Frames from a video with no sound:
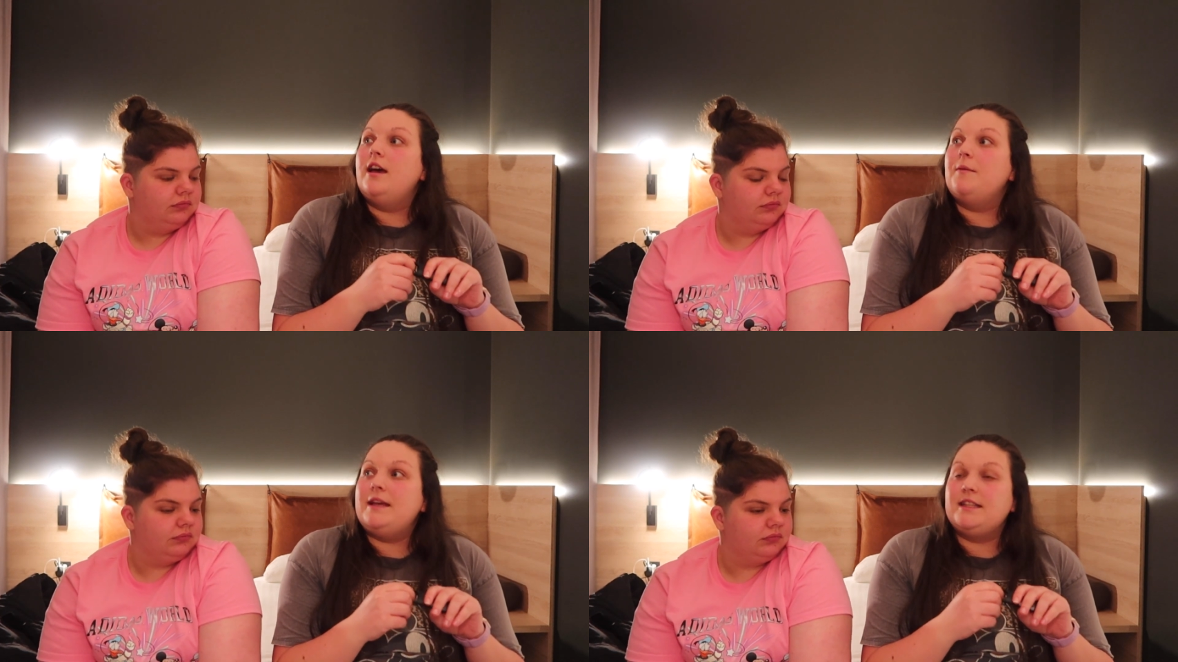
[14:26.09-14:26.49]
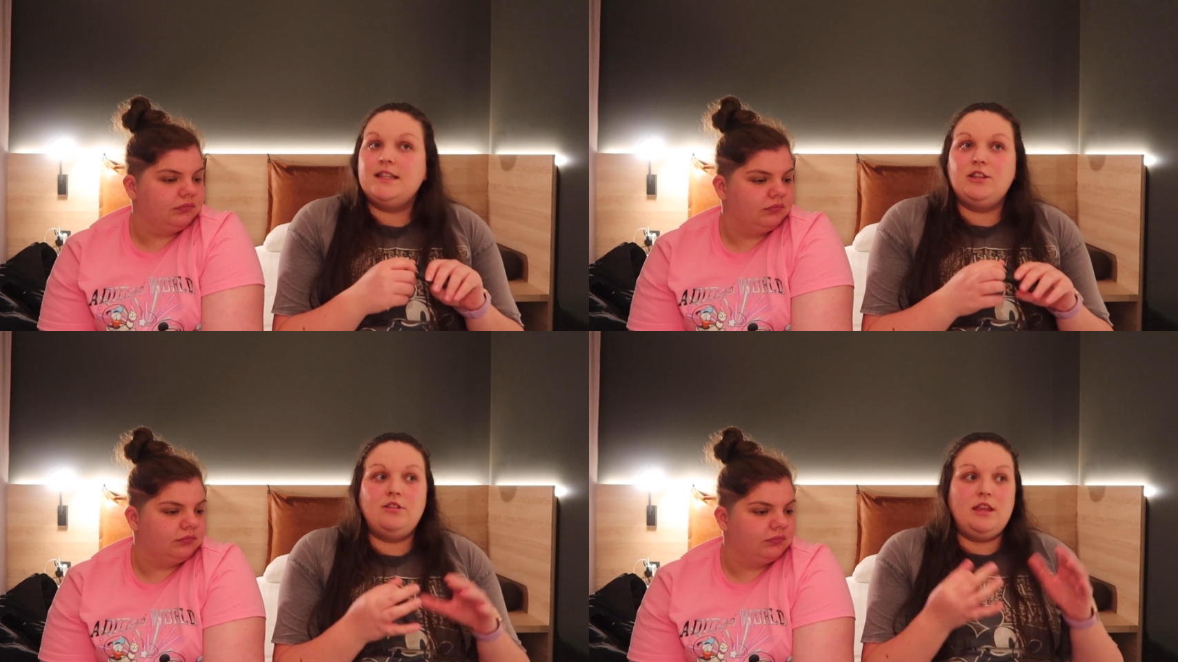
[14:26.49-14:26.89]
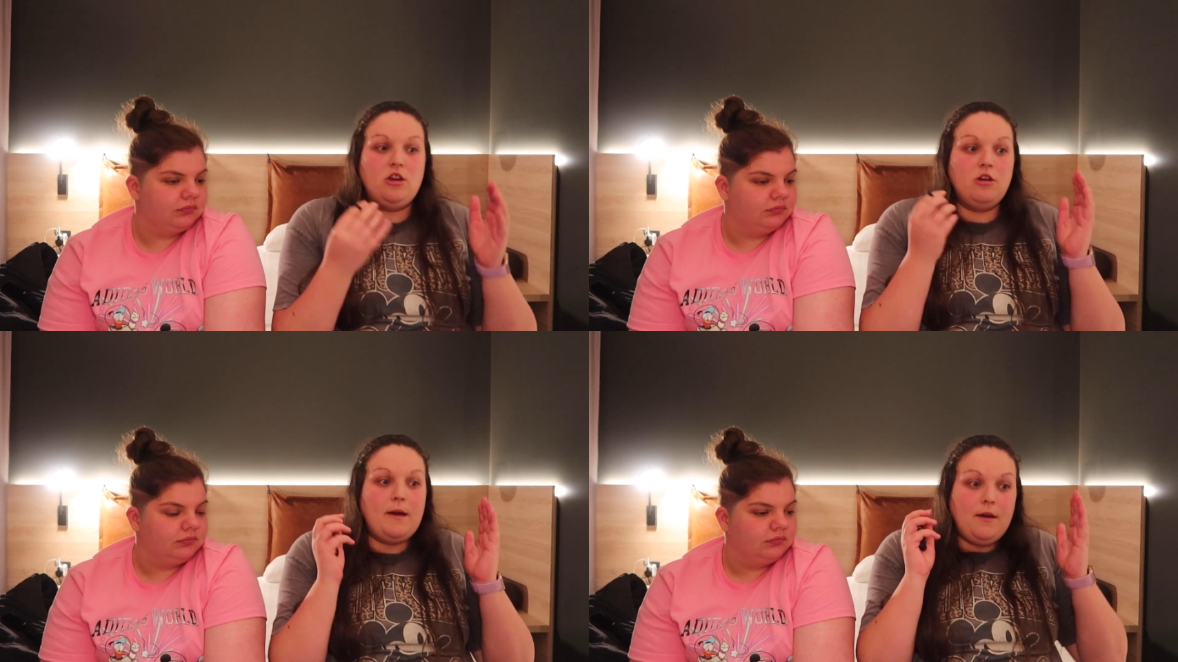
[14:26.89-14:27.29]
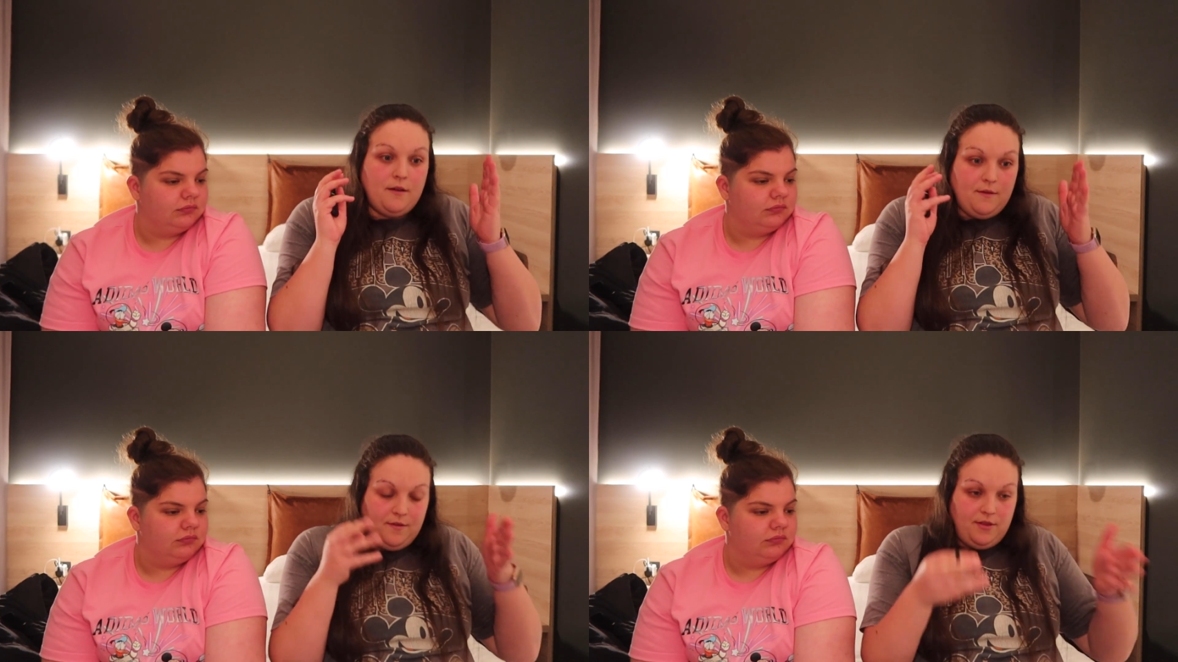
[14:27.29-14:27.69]
Speaker 1: um, it's literally you come
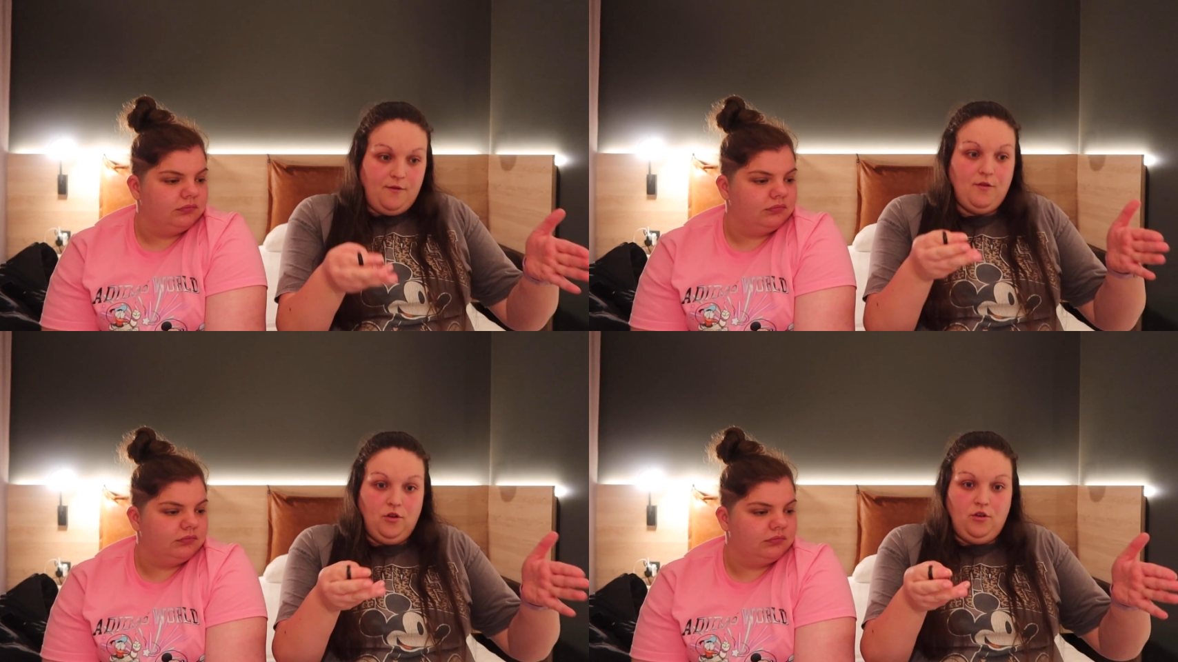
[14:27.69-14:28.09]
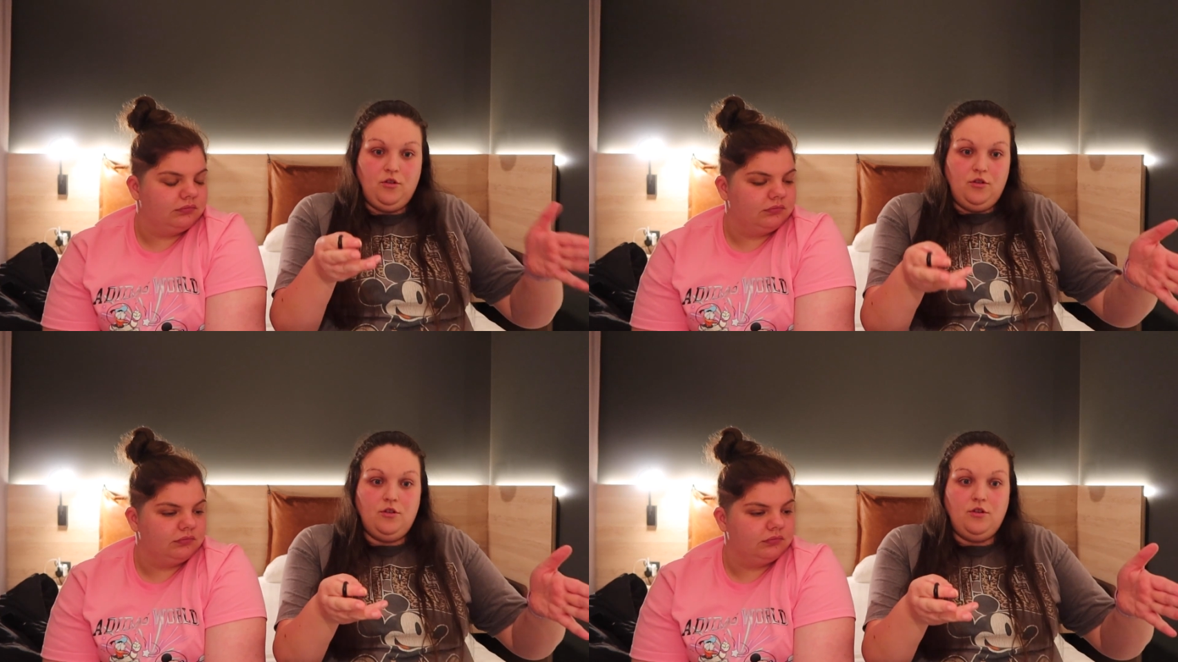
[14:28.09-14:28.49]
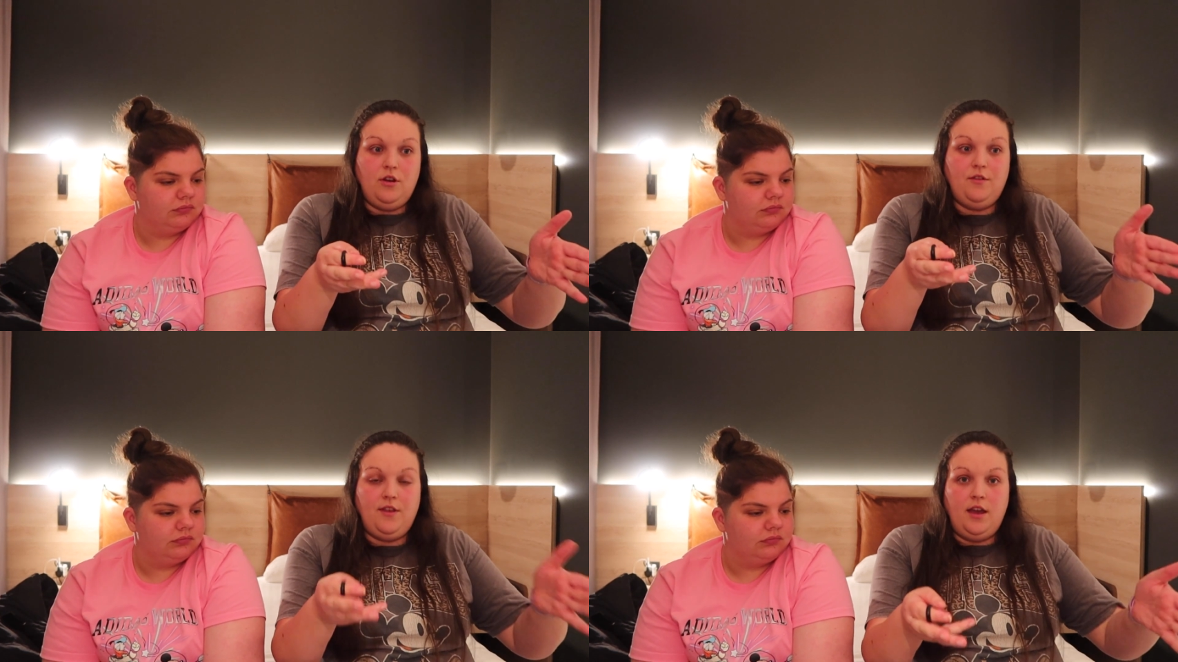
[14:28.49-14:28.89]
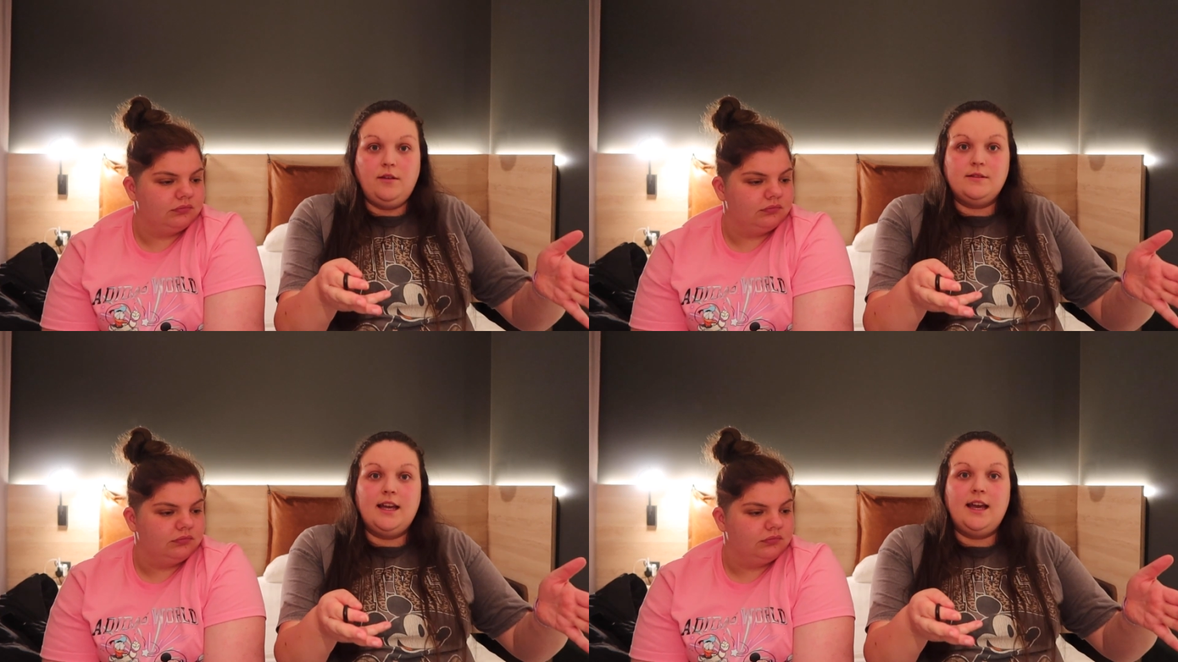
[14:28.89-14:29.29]
out of the front door of the
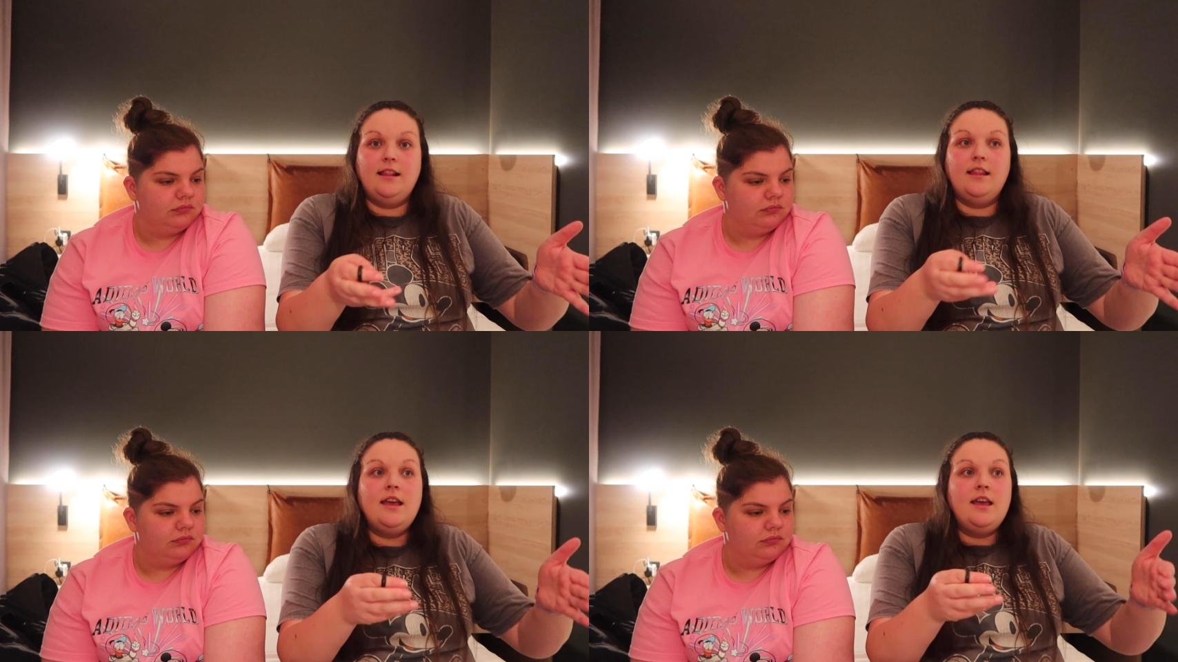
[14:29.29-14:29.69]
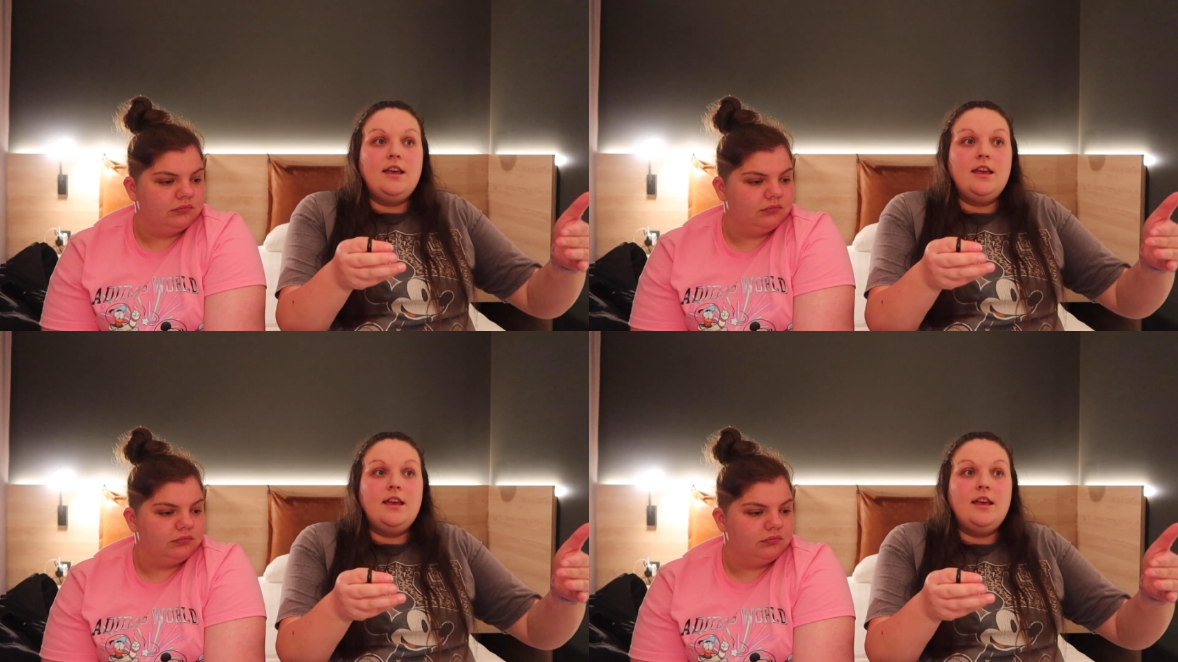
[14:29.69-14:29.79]
hotel,